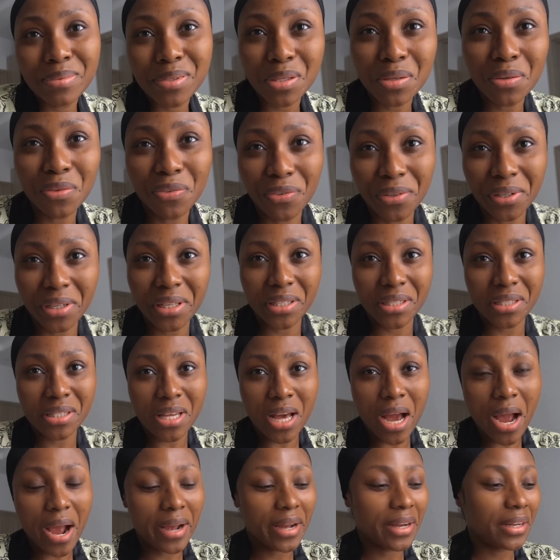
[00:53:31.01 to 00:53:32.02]
so freaking
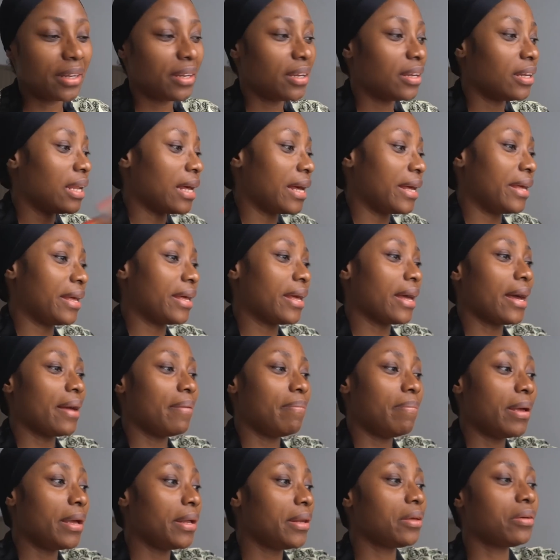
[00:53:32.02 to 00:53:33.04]
tired. Like, I
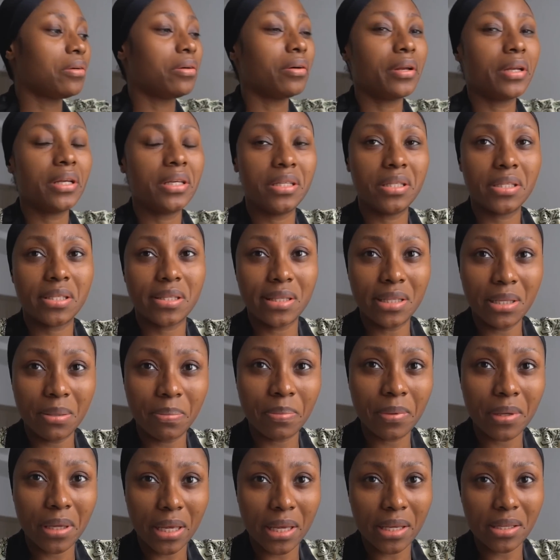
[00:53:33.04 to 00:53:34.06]
barely got any sleep
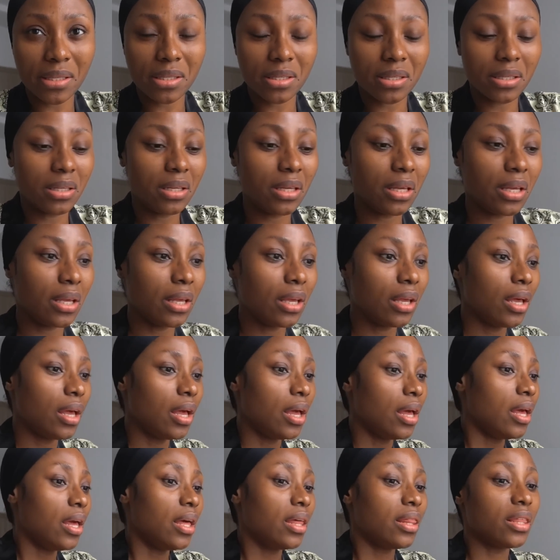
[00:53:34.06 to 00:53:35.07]
yesterday.
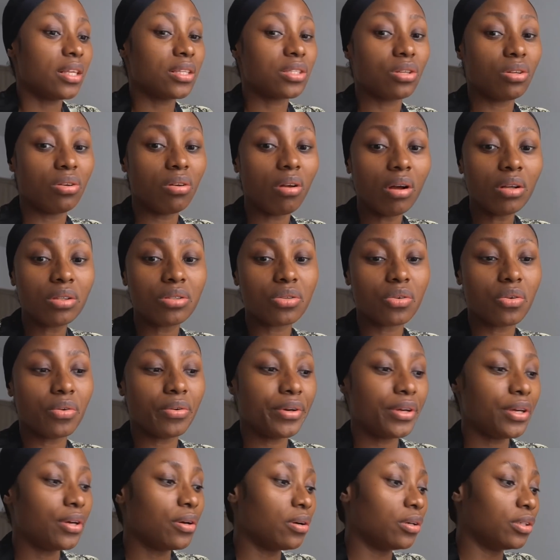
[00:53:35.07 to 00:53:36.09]
There's a lot
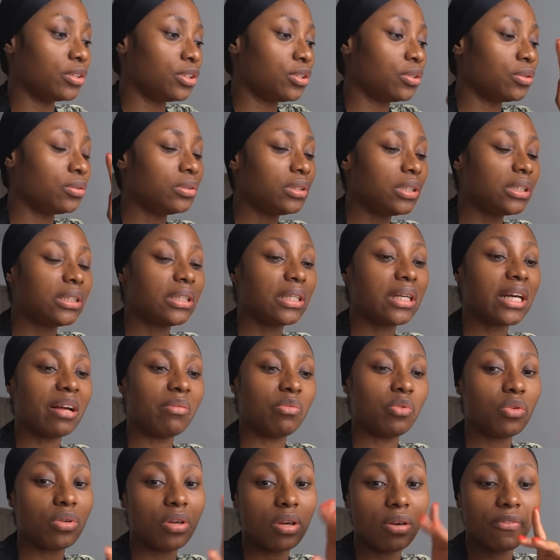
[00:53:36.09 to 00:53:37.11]
going on. The only thing
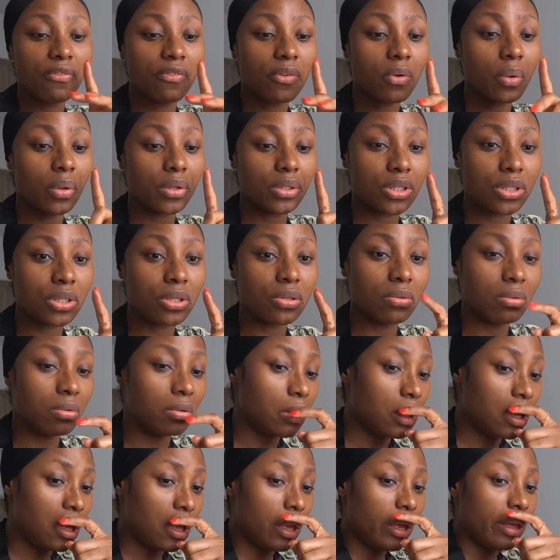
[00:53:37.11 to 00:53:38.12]
I'm looking forward to
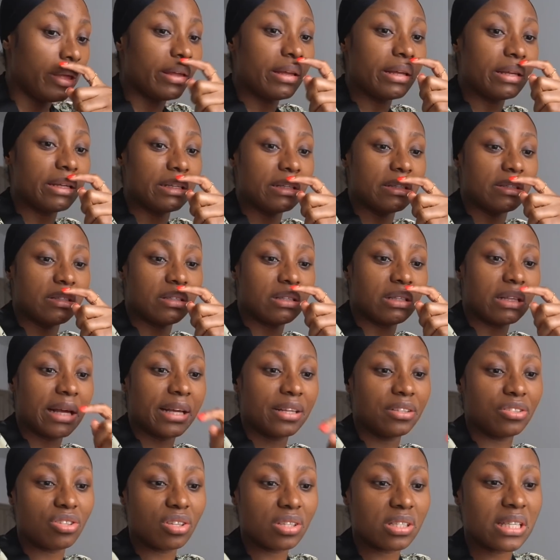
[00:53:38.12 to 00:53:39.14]
is
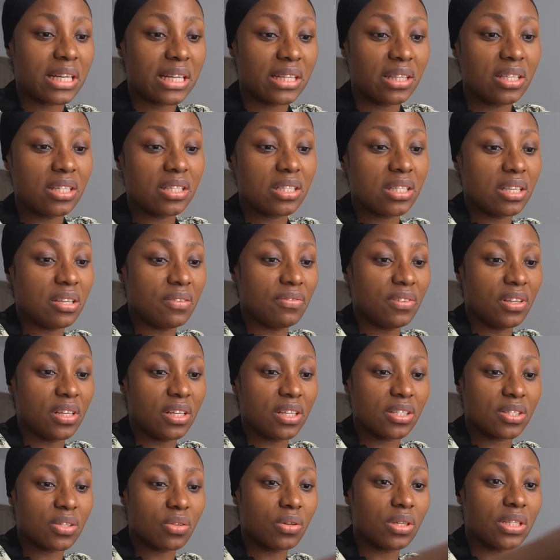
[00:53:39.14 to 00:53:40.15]
like just that this
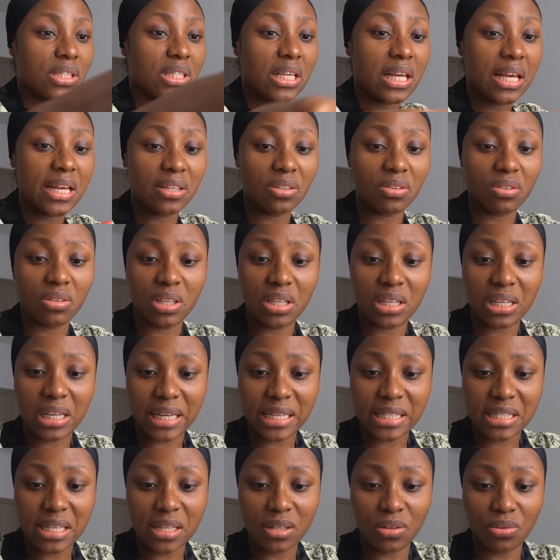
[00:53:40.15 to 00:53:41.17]
evening is going to end on a
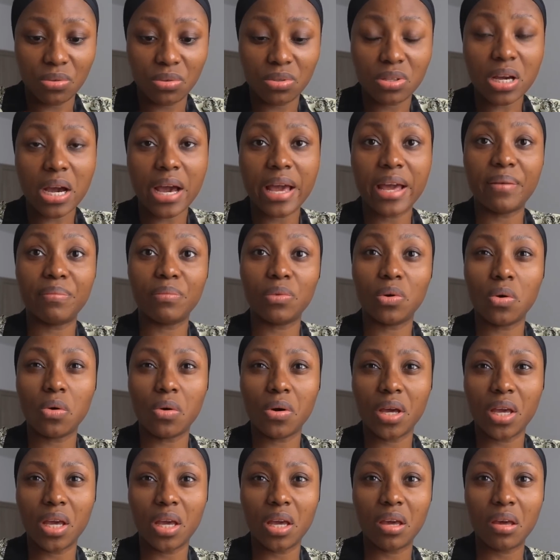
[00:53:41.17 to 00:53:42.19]
lighter note. I am
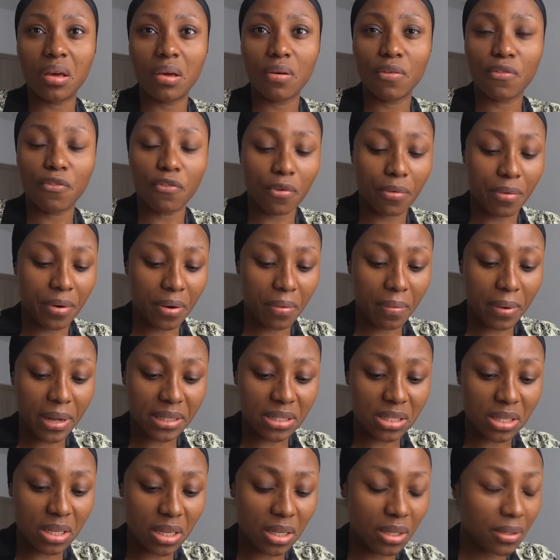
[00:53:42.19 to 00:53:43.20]
going for a
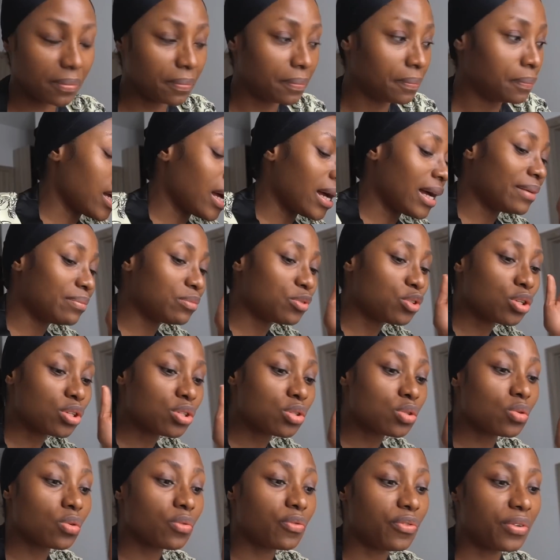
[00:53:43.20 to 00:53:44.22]
wedding. I'm
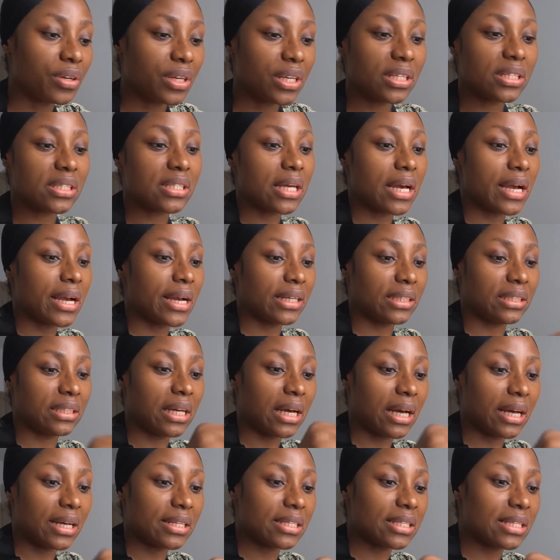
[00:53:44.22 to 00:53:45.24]
just so freaking tired,
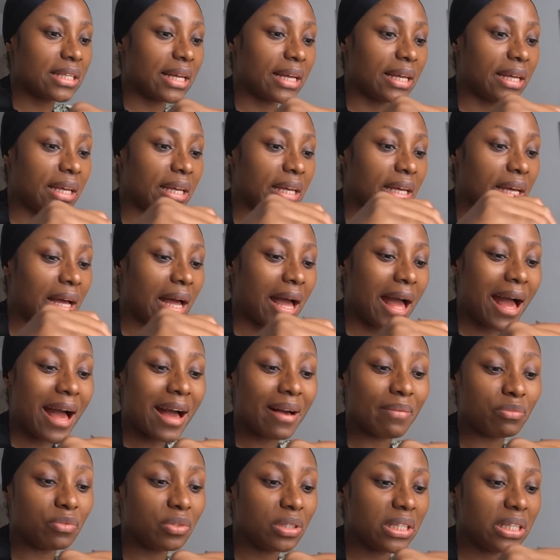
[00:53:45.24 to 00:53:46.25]
guys. Like,
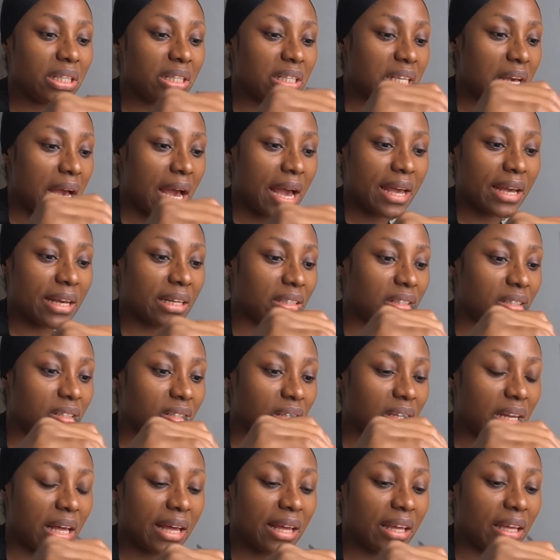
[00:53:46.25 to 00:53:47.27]
I'm really tired.
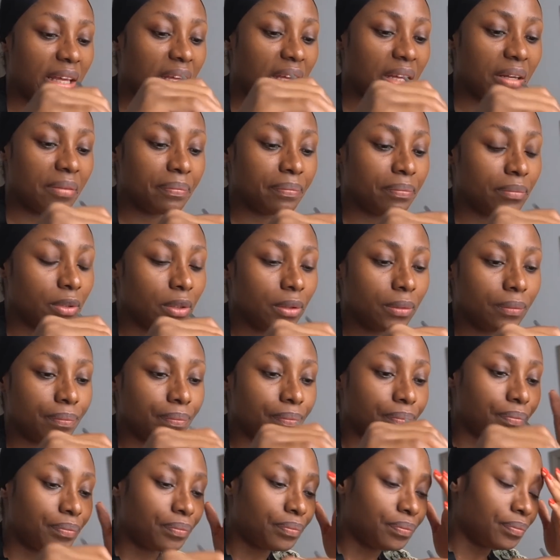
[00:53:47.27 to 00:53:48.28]
Like,
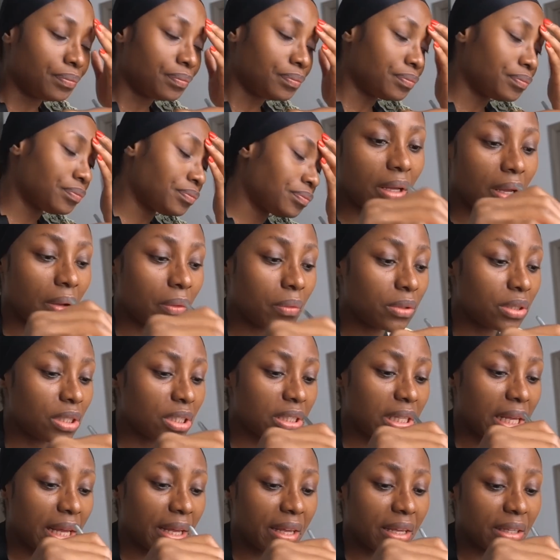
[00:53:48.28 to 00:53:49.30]
I want to
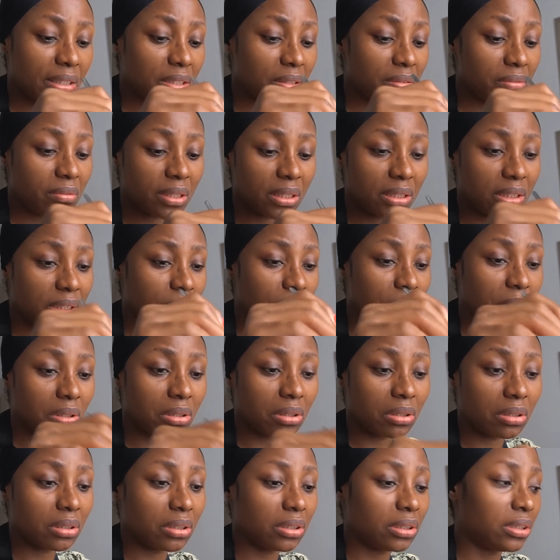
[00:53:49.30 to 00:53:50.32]
start getting ready
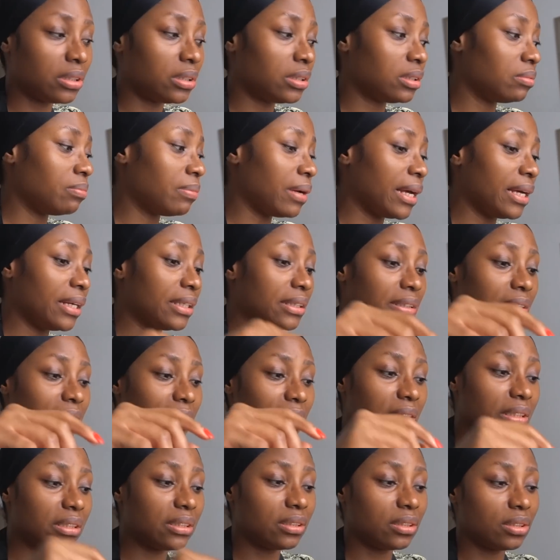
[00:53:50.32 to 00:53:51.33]
because my
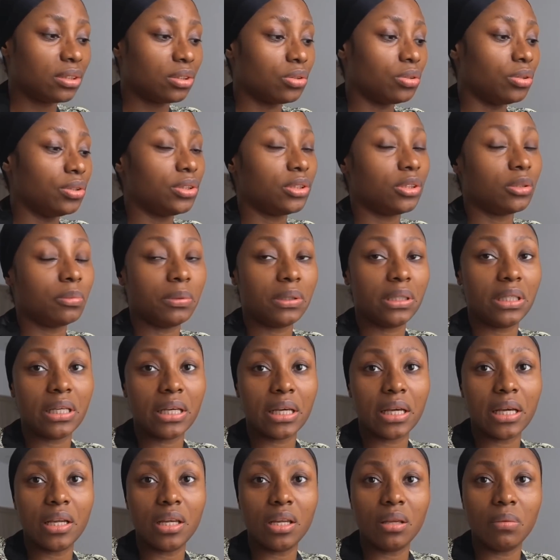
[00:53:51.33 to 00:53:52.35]
hairstylist is going to be
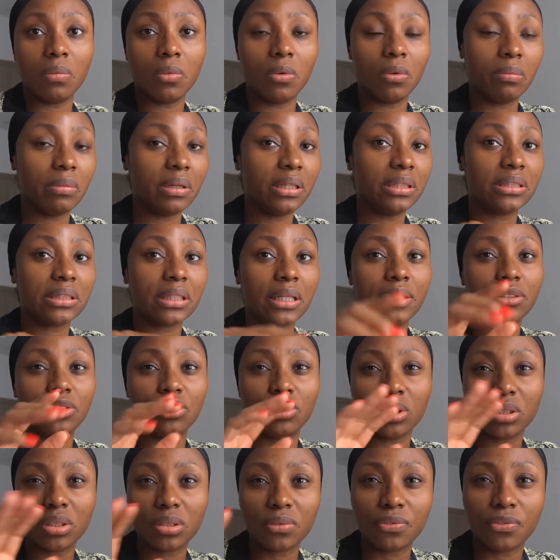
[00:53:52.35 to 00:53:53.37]
here any moment and
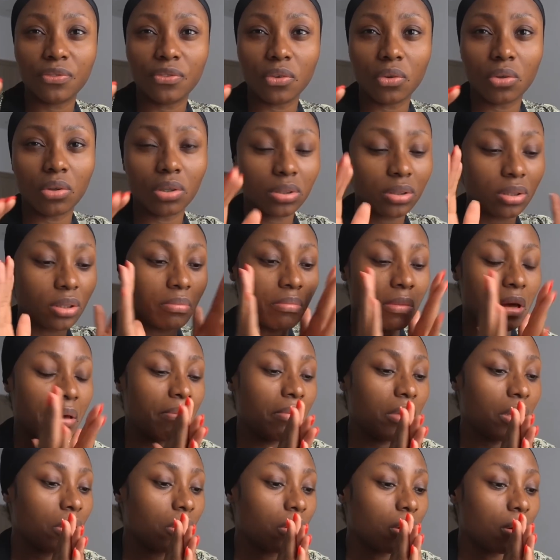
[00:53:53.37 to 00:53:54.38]
just focus on my
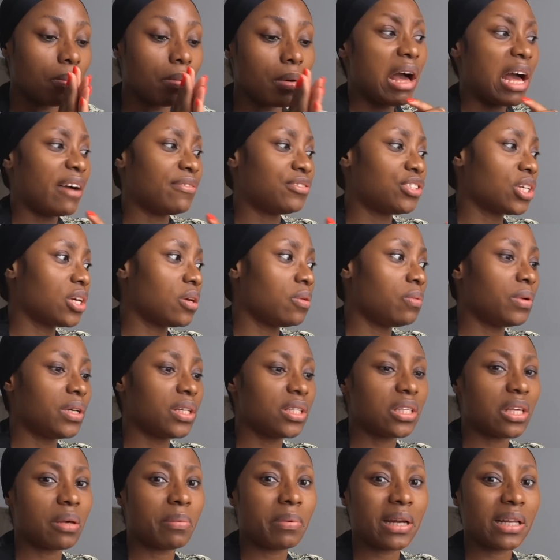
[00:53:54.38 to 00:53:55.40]
makeup. I have chicken
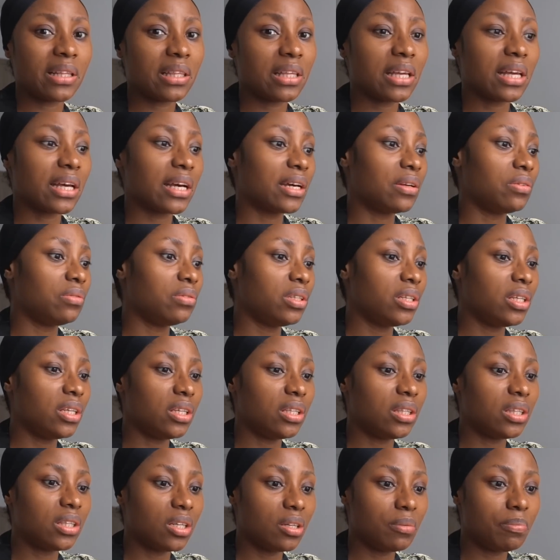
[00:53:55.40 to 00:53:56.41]
wings here, but I think I can only
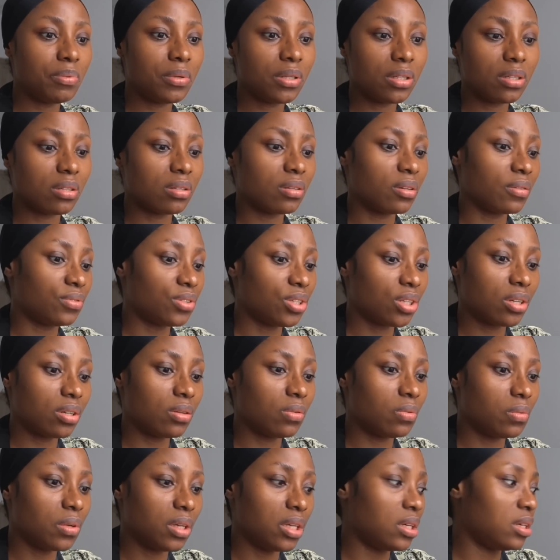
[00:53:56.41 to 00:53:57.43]
eat three pieces of
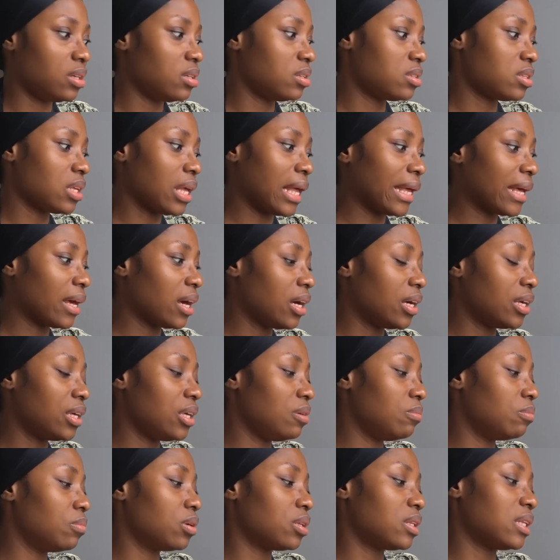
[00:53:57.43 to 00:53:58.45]
chicken wings. I can't
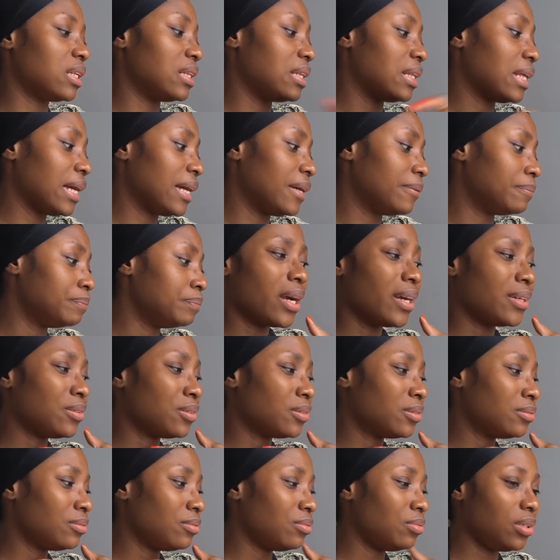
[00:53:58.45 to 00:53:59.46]
eat more than that. I
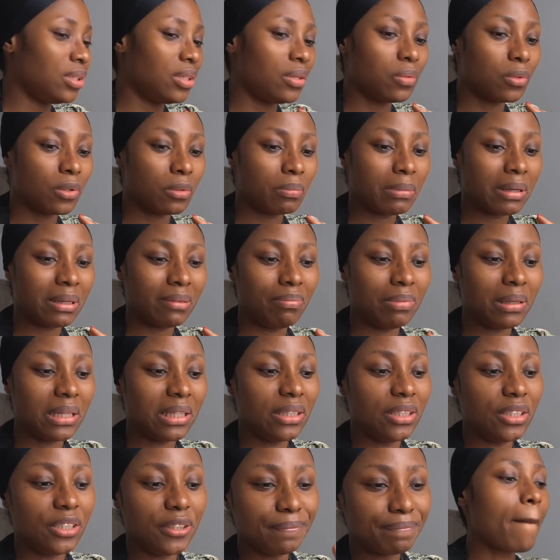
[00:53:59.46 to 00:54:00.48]
don't really want my
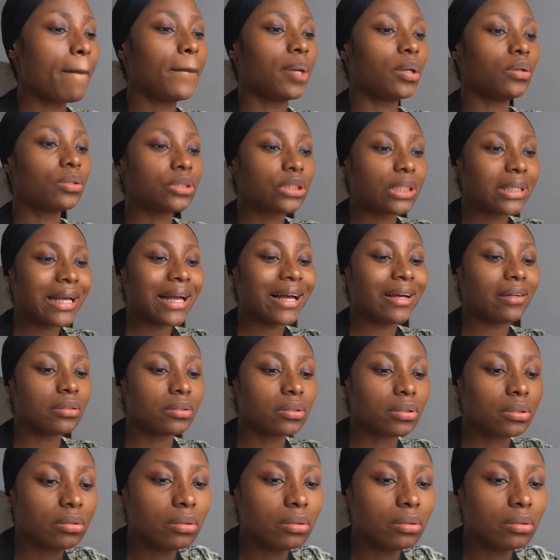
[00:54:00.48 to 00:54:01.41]
belly bulging out